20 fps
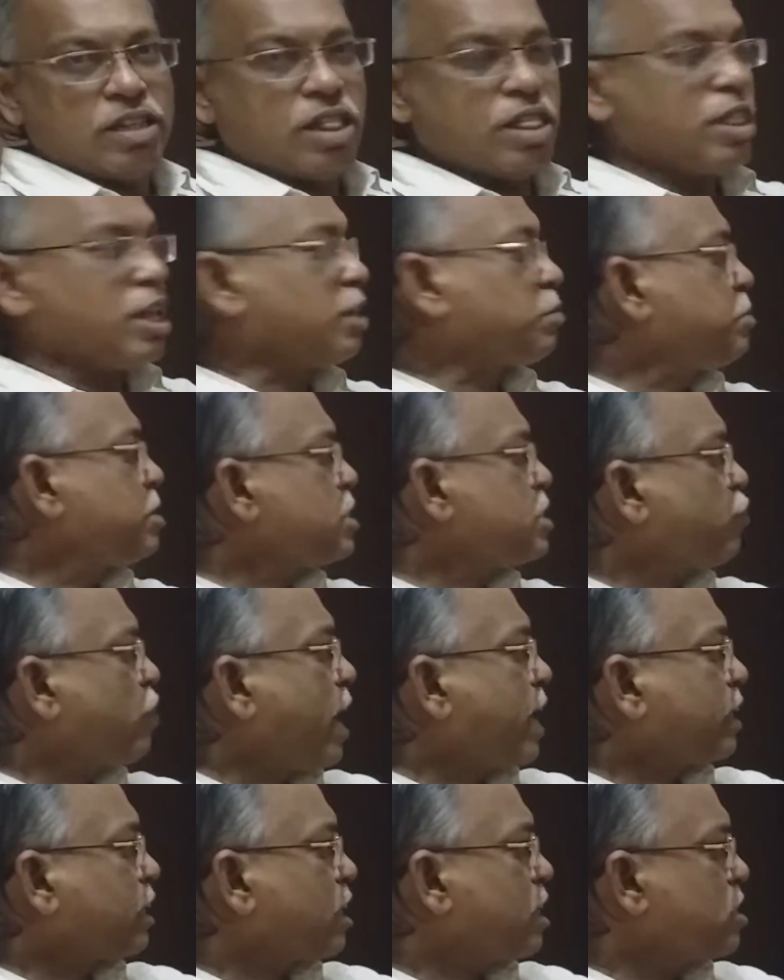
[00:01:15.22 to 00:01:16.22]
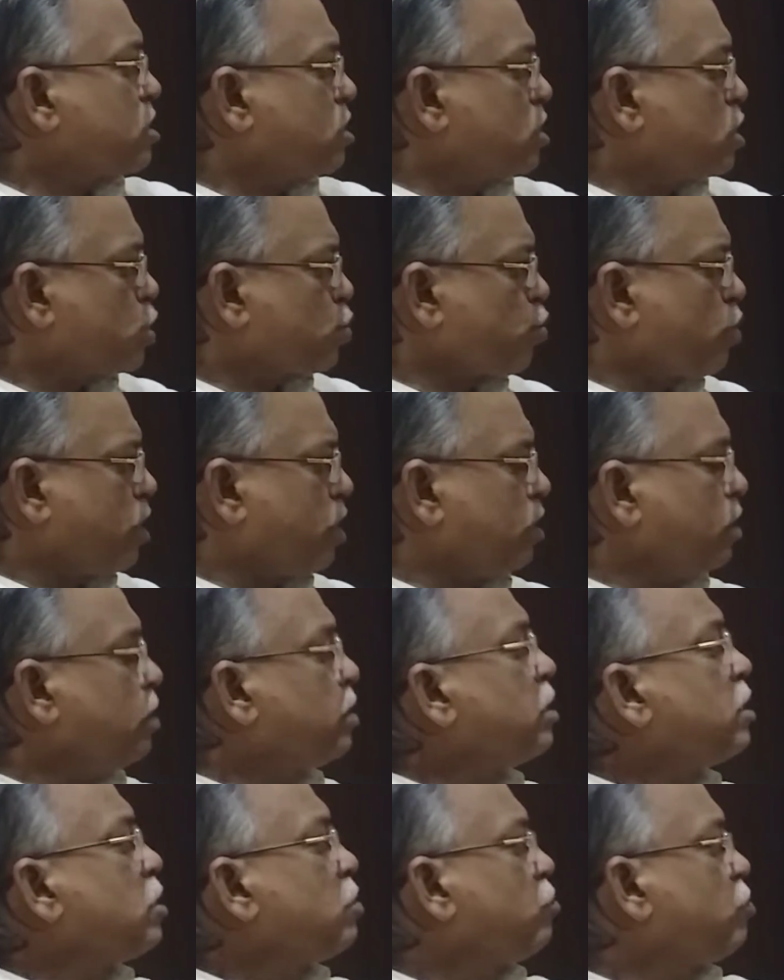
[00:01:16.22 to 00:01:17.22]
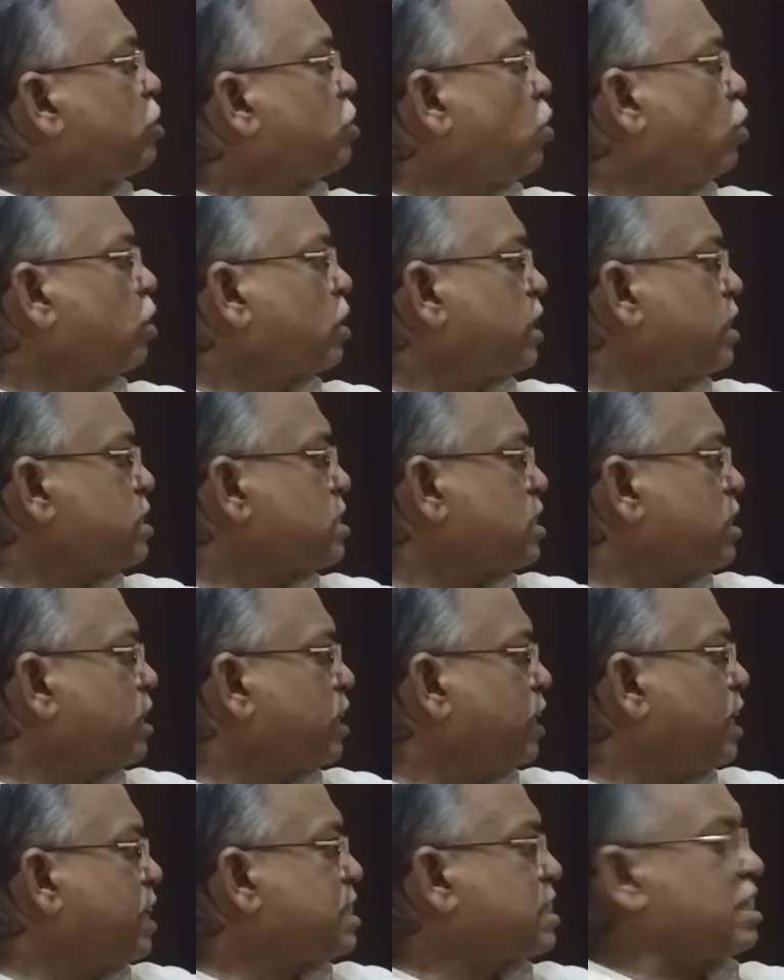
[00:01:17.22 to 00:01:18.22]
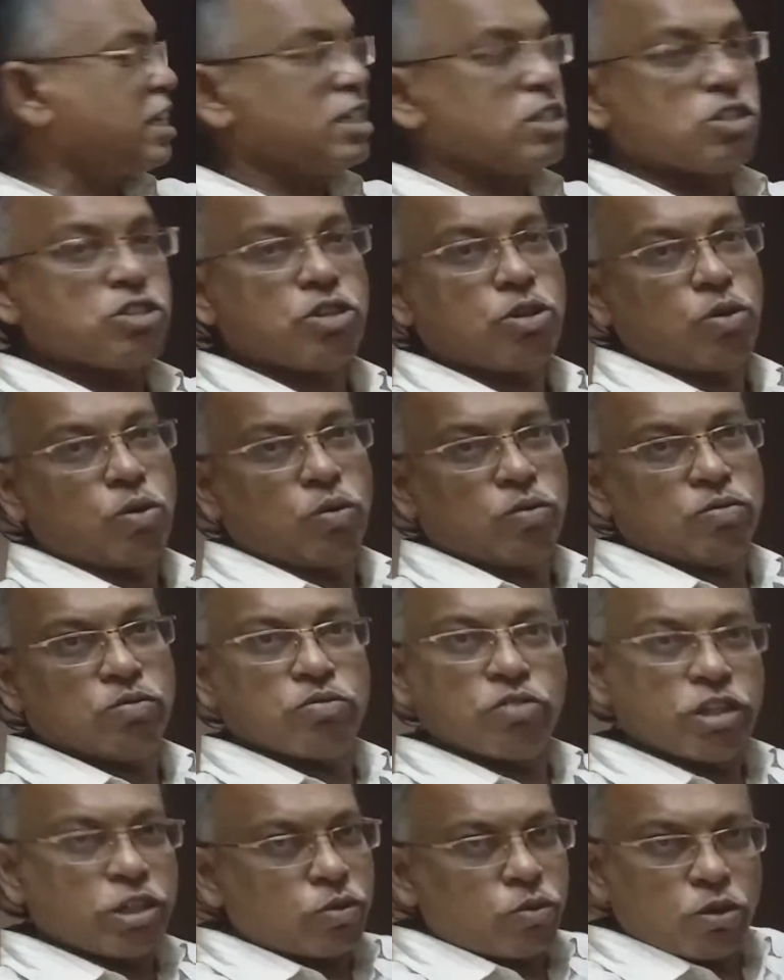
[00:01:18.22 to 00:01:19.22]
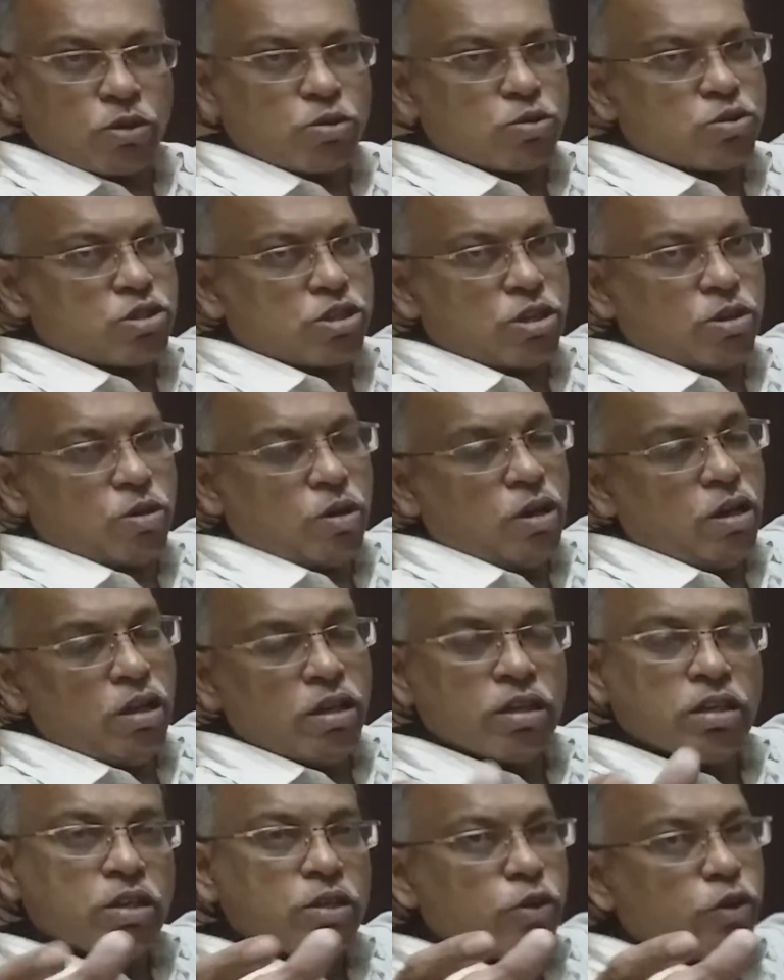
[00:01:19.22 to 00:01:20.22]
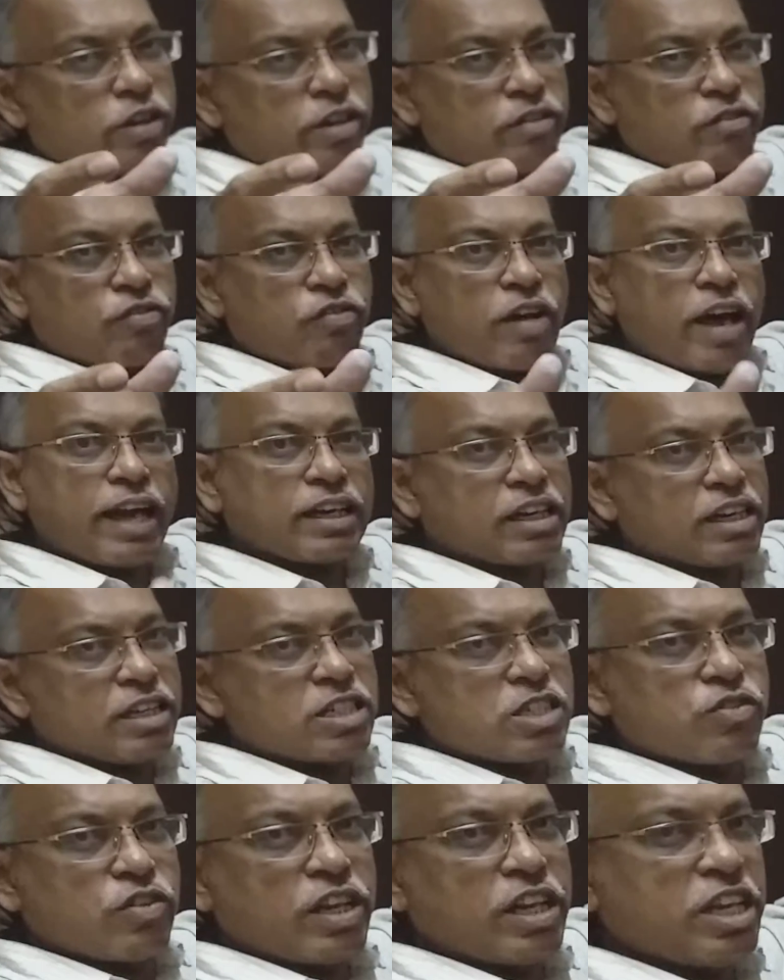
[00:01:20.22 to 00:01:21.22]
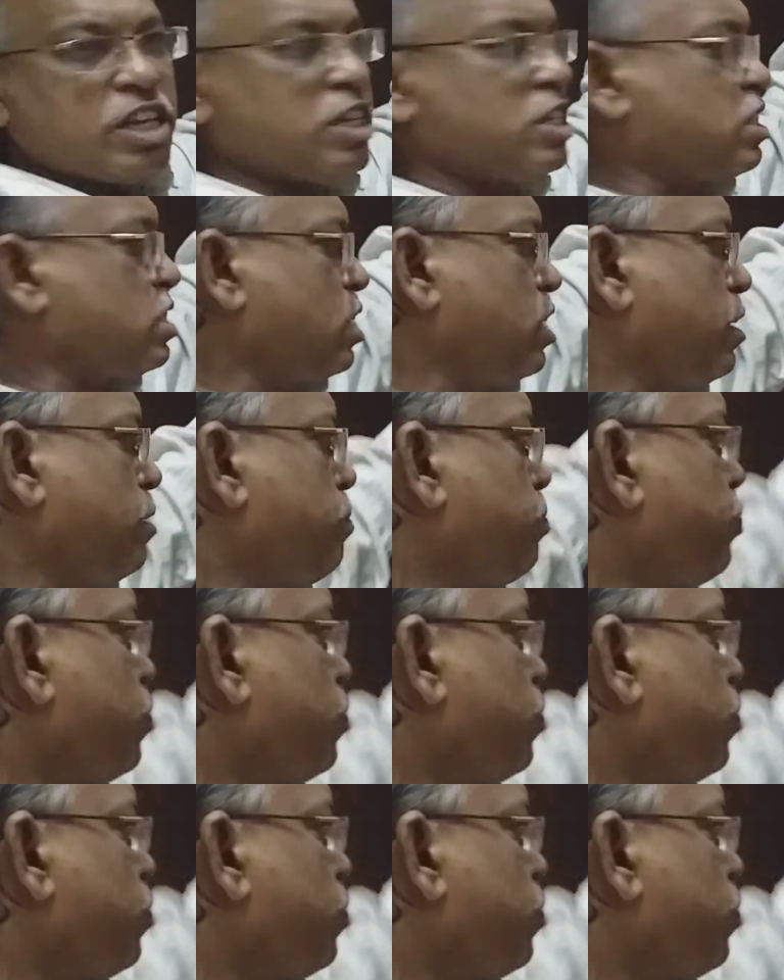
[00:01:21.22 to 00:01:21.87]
That means factorize this one without considering less than 0. Equal to 0, you can factorize very easily.